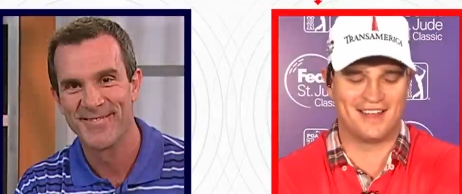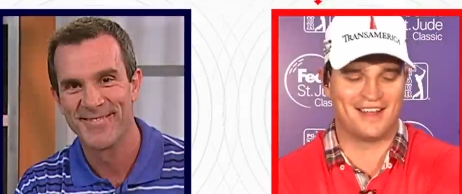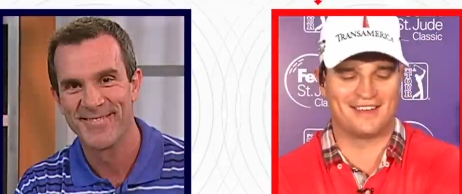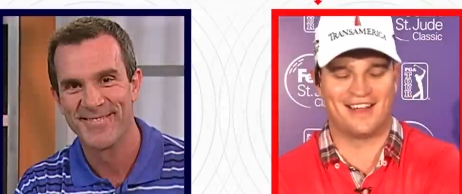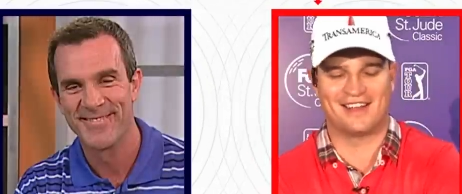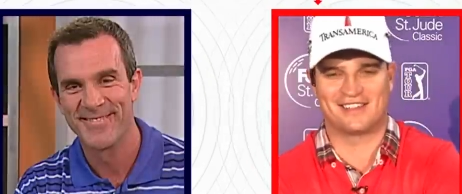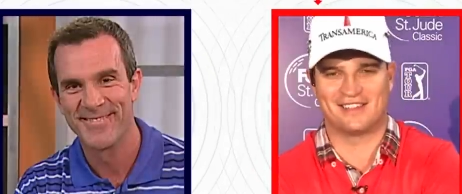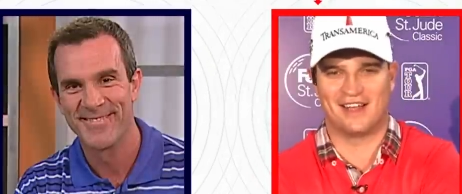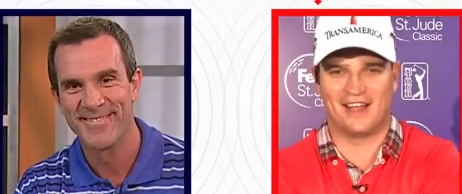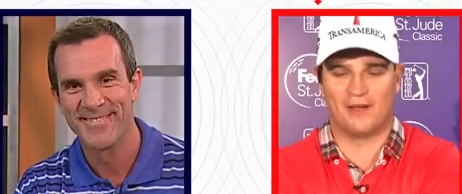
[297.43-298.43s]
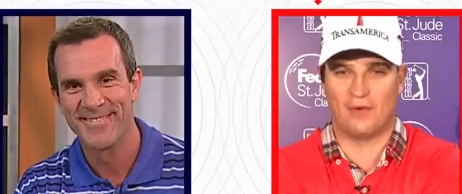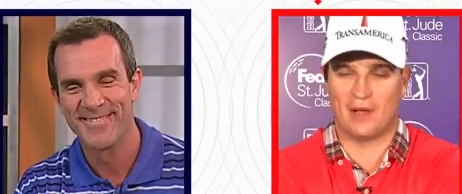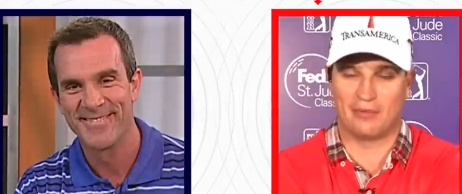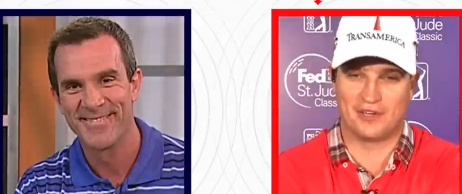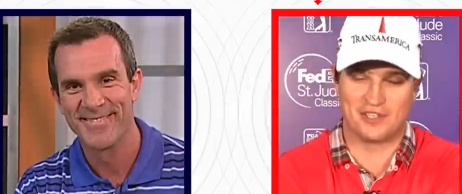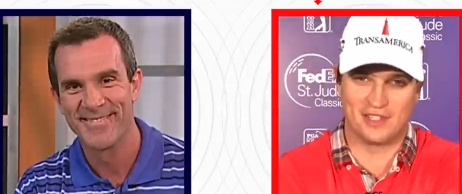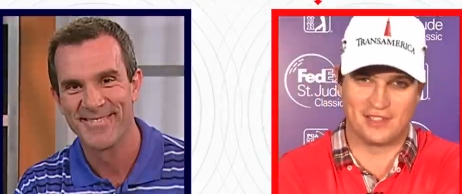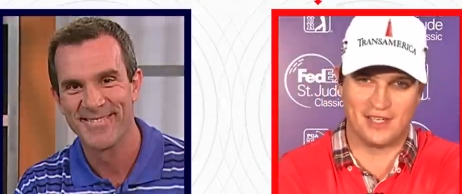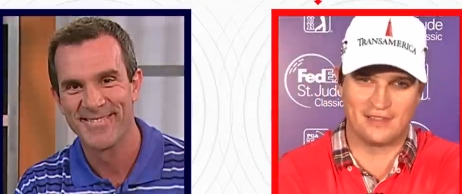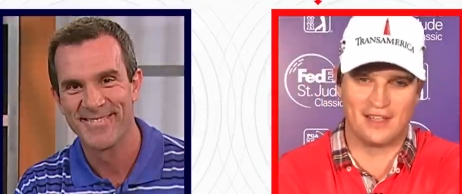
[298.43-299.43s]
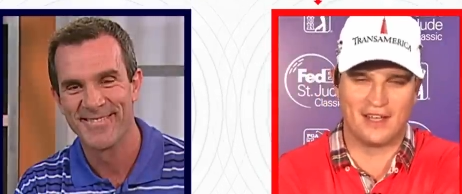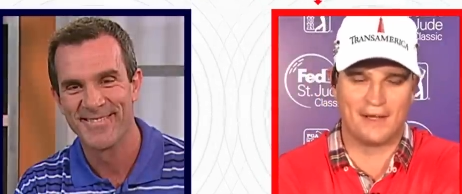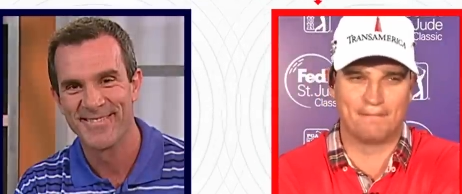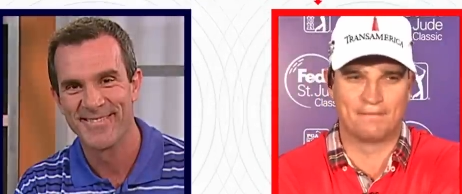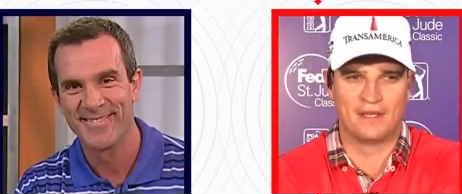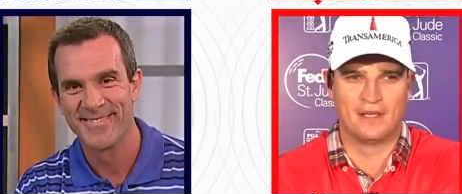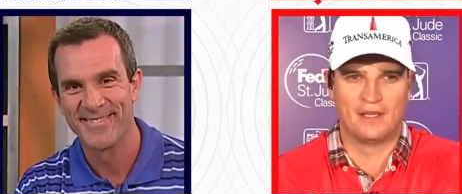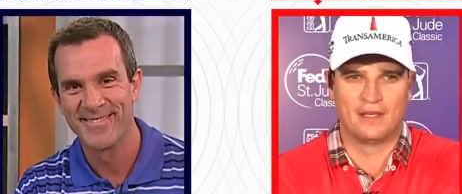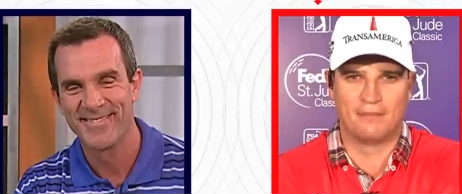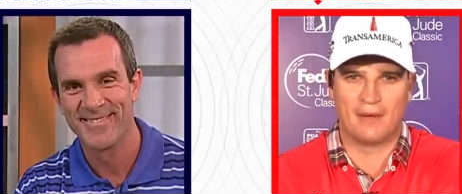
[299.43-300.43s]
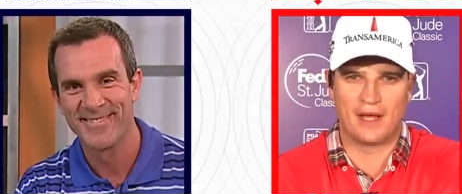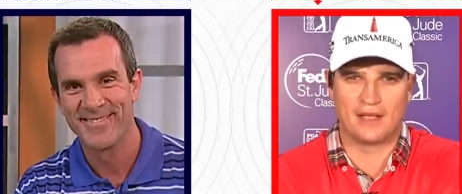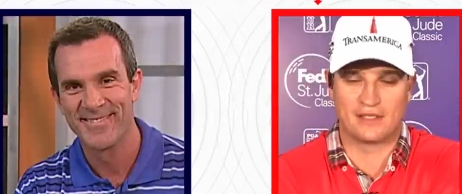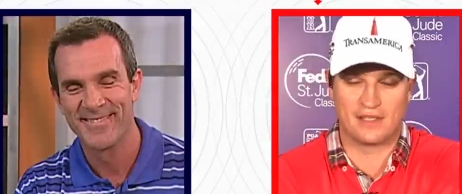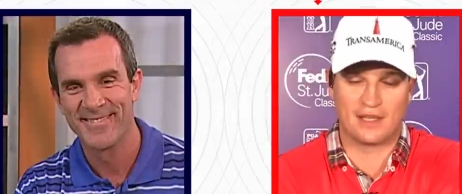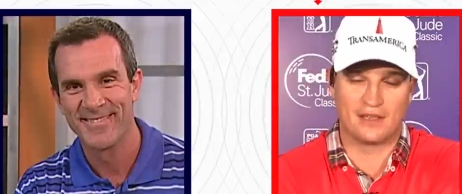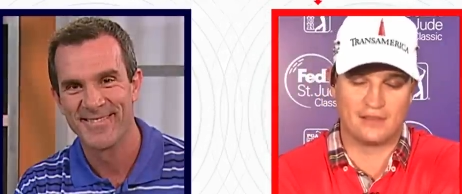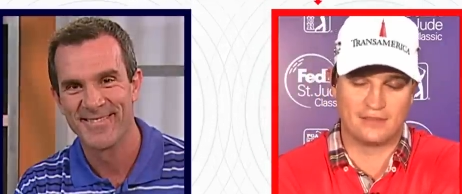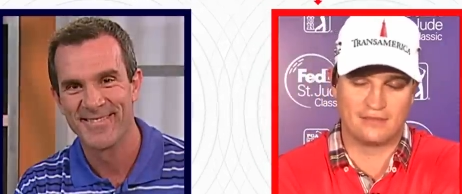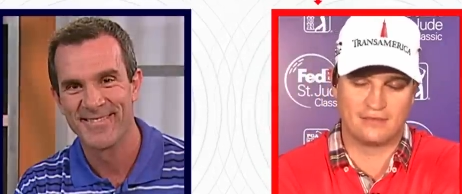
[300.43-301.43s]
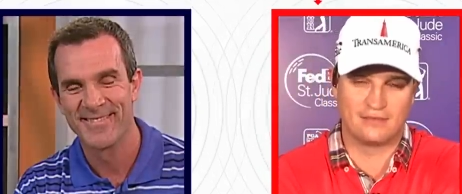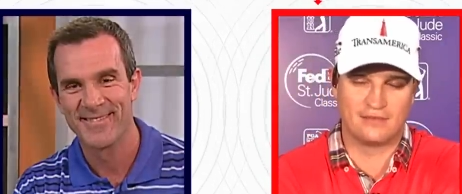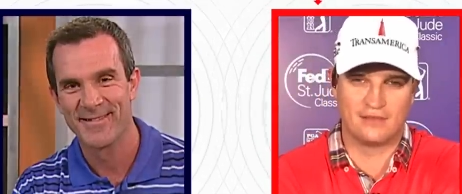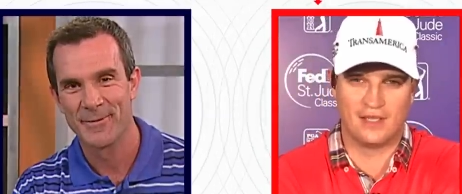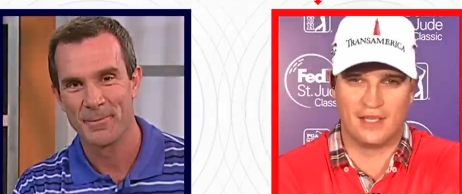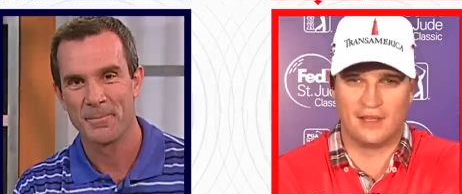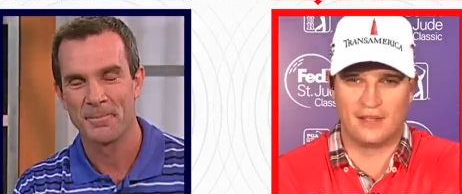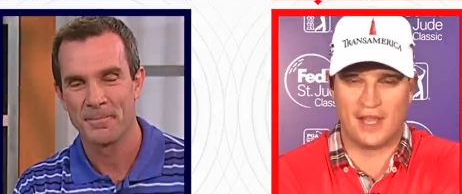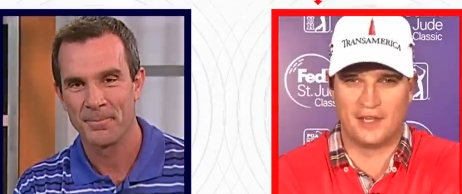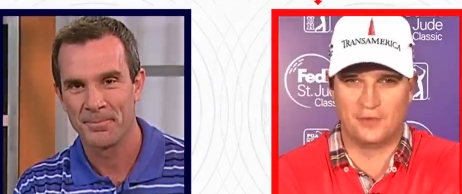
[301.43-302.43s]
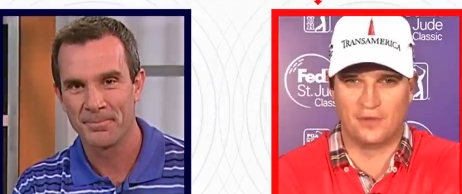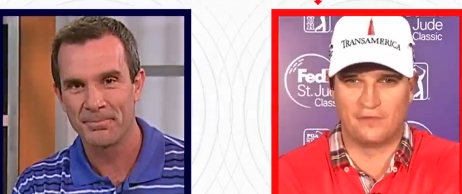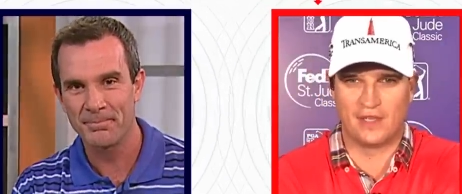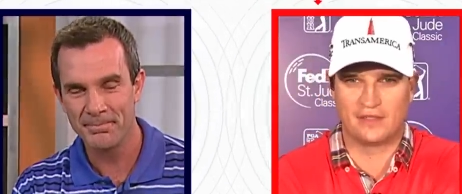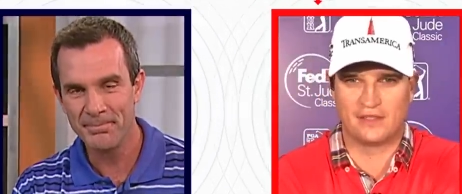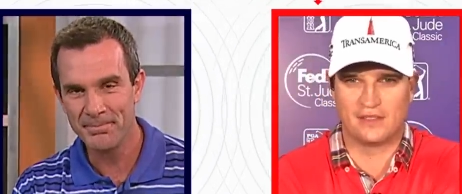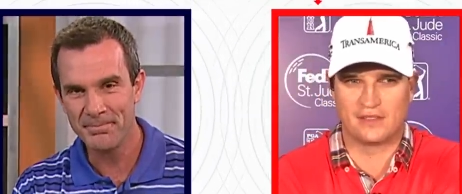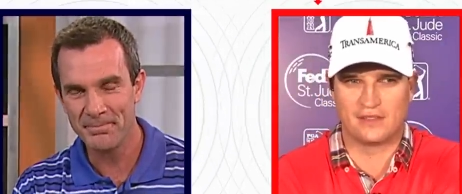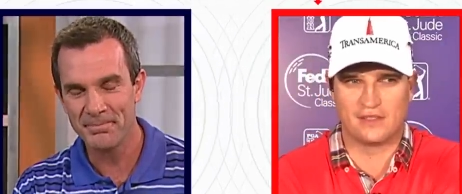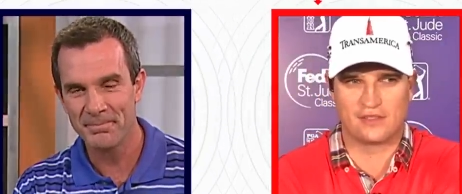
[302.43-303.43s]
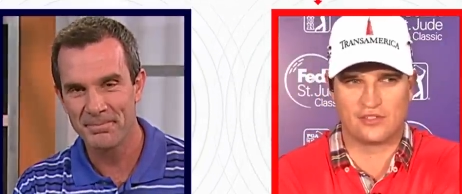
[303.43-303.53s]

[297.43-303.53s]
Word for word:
Speaker 1: yeah, nice. Uh, well, I appreciate that. Um, my second uh, annual event is this